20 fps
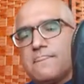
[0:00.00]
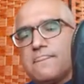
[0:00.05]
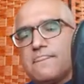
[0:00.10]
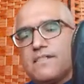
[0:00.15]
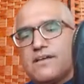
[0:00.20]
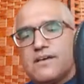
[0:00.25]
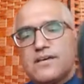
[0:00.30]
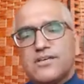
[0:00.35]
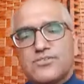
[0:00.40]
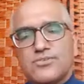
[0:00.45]

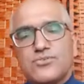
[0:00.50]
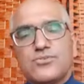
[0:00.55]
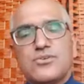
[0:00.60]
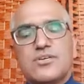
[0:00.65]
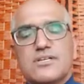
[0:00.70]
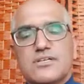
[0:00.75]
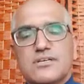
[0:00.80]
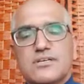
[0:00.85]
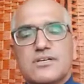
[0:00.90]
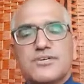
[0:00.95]
So you
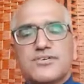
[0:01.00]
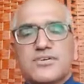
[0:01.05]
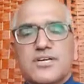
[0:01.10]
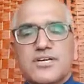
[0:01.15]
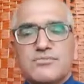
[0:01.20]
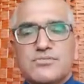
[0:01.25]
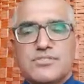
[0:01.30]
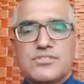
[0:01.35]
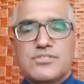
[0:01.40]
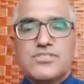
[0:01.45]
can try
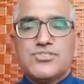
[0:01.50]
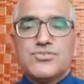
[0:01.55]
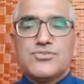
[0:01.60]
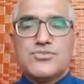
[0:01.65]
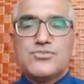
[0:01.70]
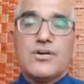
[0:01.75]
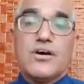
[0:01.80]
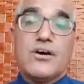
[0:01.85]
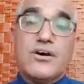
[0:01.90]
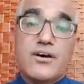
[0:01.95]
with these shoes,
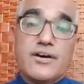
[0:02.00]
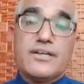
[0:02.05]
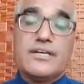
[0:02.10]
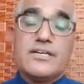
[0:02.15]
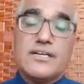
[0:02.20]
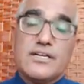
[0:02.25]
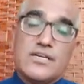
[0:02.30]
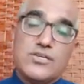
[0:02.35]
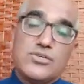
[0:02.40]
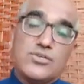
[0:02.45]
or
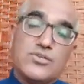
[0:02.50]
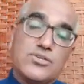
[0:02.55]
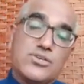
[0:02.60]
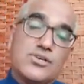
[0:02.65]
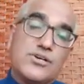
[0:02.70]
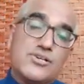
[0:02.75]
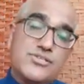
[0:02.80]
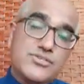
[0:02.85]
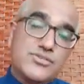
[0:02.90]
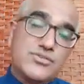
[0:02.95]
you can
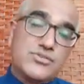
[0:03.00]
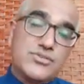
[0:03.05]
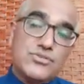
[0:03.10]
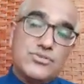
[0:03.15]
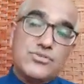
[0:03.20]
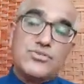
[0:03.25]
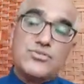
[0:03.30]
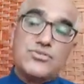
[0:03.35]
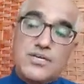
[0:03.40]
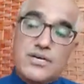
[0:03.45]
also
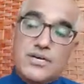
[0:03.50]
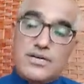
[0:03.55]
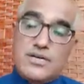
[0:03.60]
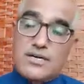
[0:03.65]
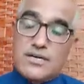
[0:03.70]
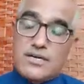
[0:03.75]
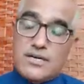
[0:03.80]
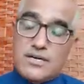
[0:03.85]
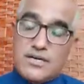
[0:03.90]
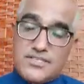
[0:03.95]
use
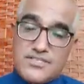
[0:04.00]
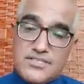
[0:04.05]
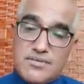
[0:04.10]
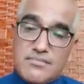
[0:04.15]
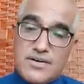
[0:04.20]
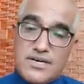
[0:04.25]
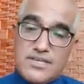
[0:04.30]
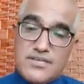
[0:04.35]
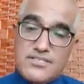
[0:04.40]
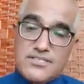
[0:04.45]
a
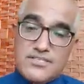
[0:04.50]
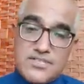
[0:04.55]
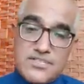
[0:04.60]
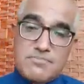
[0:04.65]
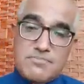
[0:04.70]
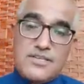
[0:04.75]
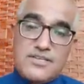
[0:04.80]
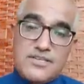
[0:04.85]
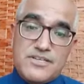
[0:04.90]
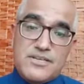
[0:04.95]
customized
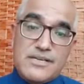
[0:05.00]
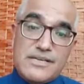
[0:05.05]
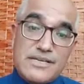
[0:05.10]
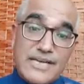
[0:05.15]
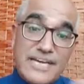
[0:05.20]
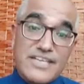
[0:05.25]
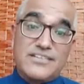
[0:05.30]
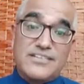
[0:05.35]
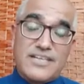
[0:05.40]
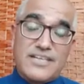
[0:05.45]
splint
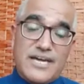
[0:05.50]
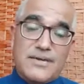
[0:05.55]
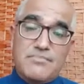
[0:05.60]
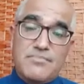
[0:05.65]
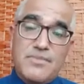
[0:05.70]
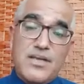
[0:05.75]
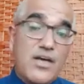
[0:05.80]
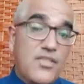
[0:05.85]
nighttime,